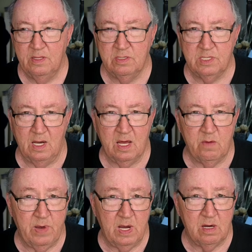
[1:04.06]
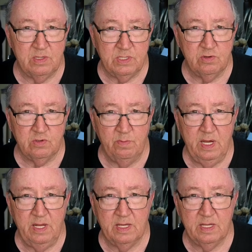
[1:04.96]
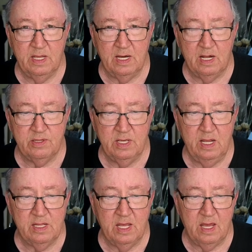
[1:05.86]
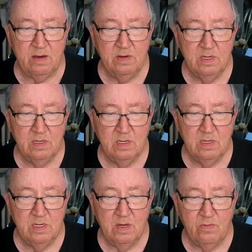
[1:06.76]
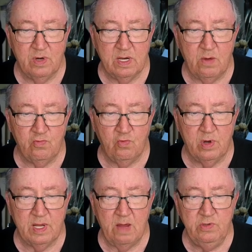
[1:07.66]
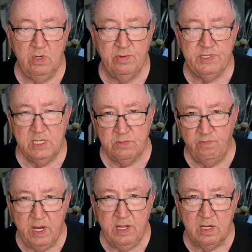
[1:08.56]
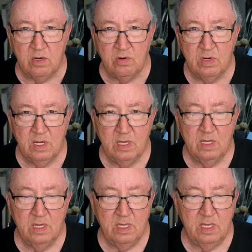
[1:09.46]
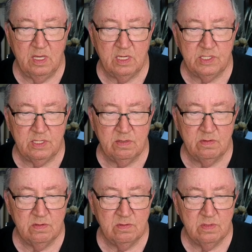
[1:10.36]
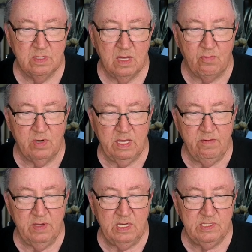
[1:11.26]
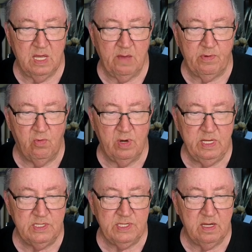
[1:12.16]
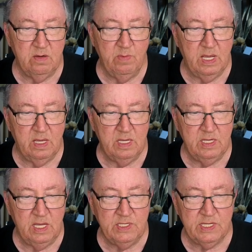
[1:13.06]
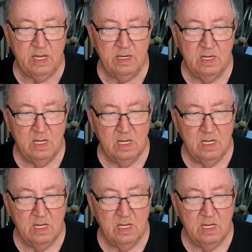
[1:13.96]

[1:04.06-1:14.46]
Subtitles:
there's a lot of power in social media, and I think that what I'm doing with this video is I'm going to give you an example of what he said to me. He said,